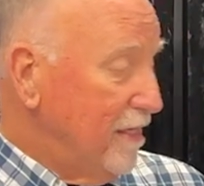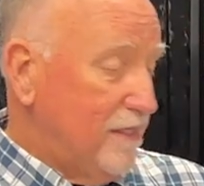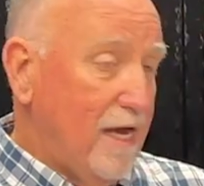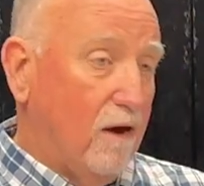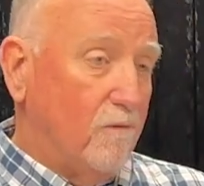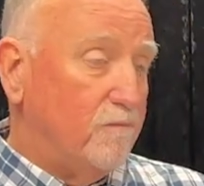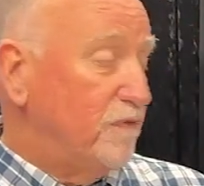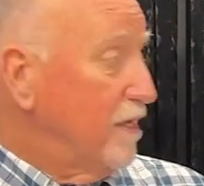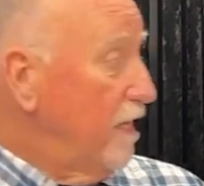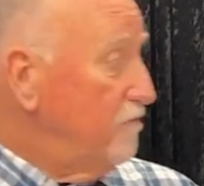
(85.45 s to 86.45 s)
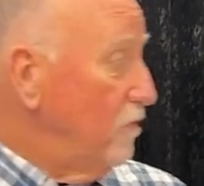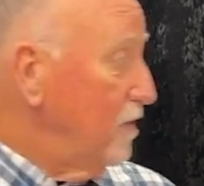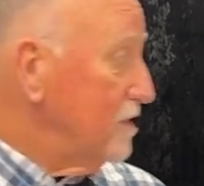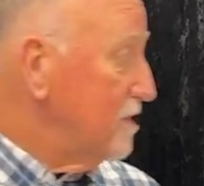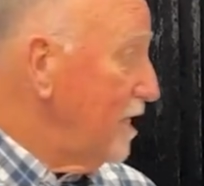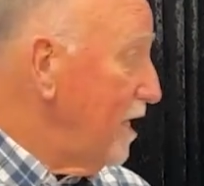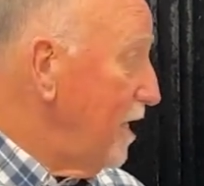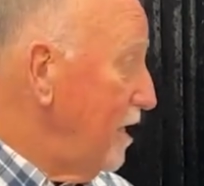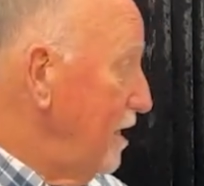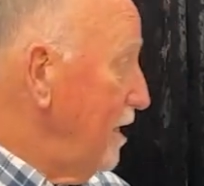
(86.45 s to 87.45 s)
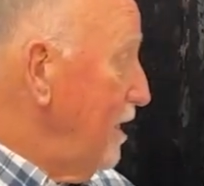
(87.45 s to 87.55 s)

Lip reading: Now, if you want to say